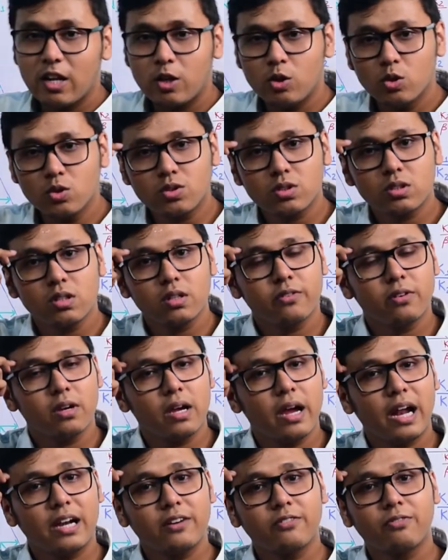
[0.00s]
values
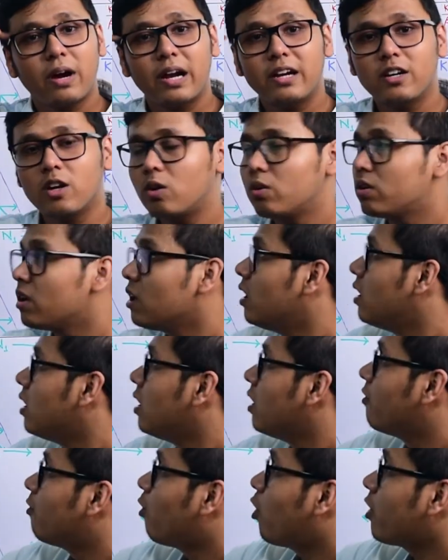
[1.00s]
and find out
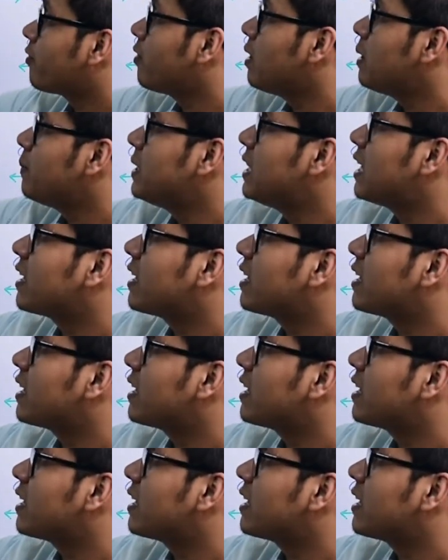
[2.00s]
what will be